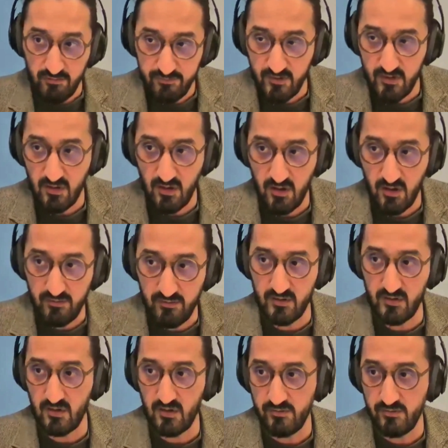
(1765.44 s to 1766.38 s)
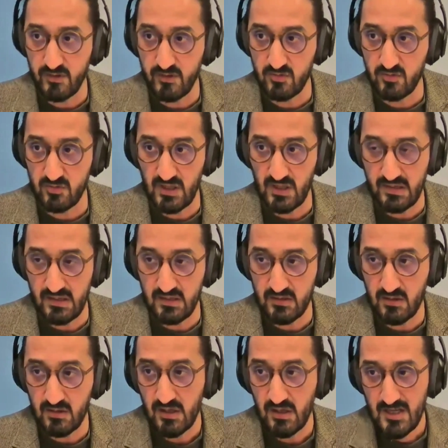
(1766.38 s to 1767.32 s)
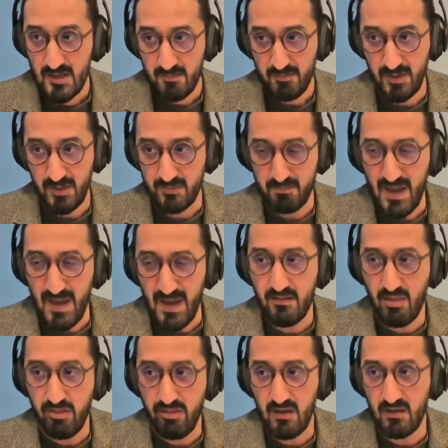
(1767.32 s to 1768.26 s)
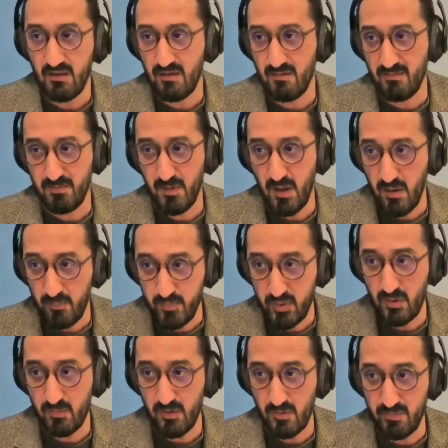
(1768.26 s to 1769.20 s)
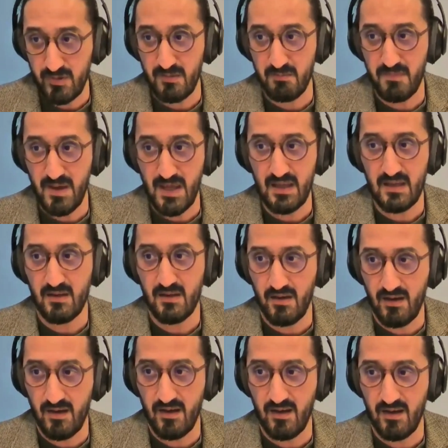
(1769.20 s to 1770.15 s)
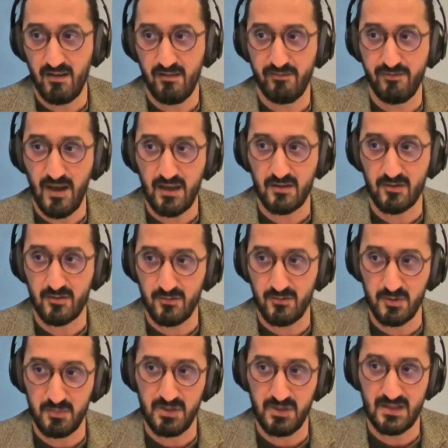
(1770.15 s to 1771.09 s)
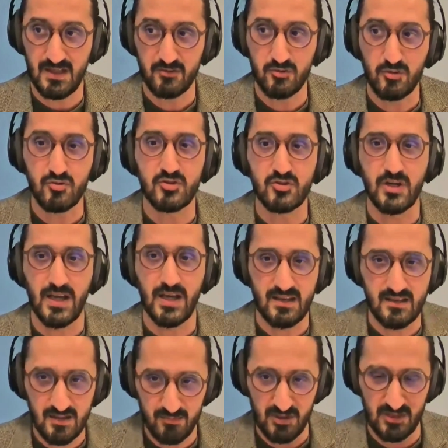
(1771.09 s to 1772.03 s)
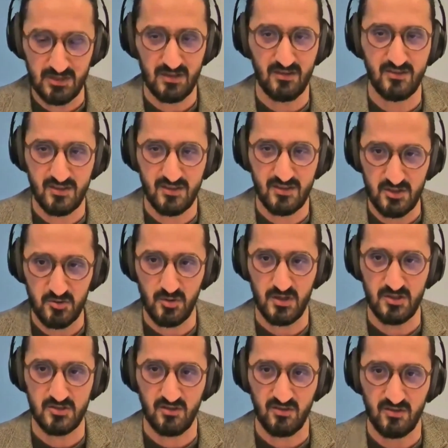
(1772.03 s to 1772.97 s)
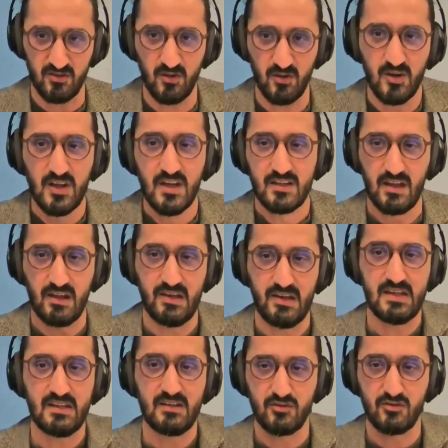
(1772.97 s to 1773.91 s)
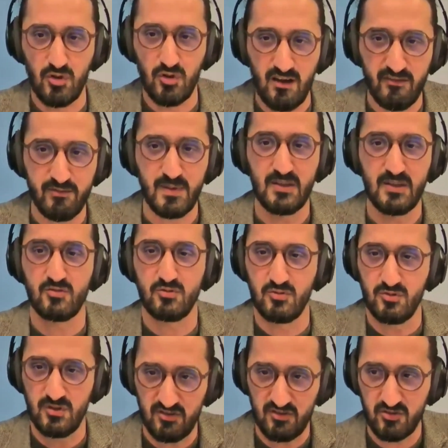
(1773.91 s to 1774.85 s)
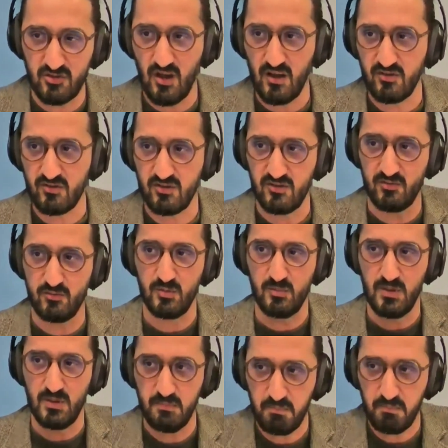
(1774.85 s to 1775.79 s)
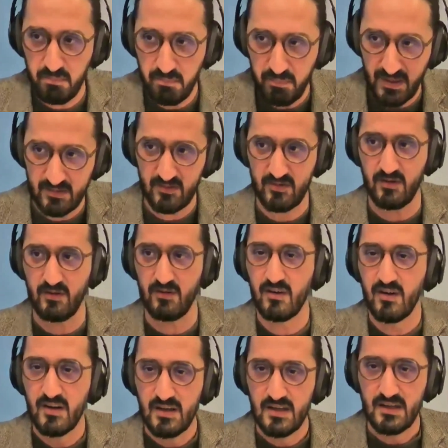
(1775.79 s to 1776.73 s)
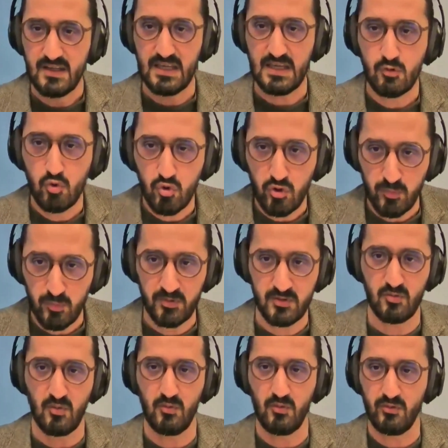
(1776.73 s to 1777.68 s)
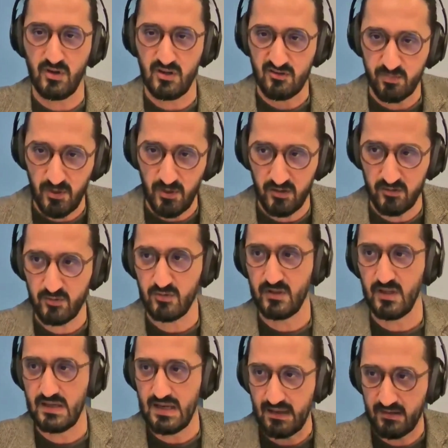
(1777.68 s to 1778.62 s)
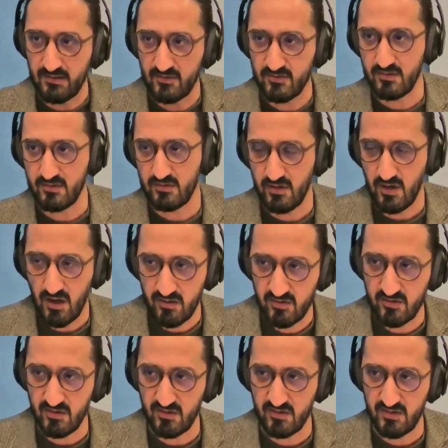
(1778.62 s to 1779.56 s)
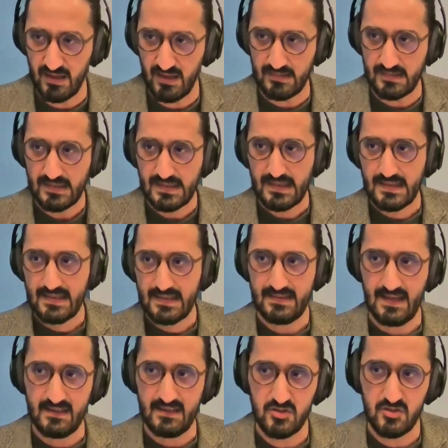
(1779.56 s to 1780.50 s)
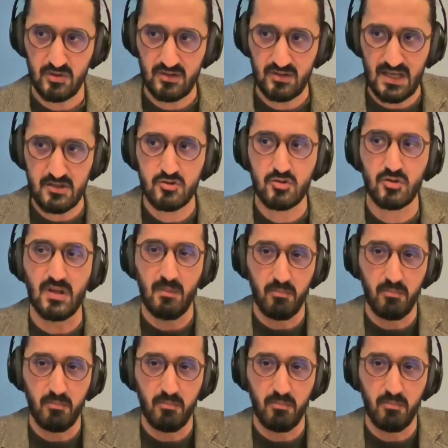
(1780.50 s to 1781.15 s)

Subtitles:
offer to the leader. But main thing, probably main factor would be that to train them in this situation. So the leaders who have been through this crisis would be better equipped to respond to the next crisis, and they should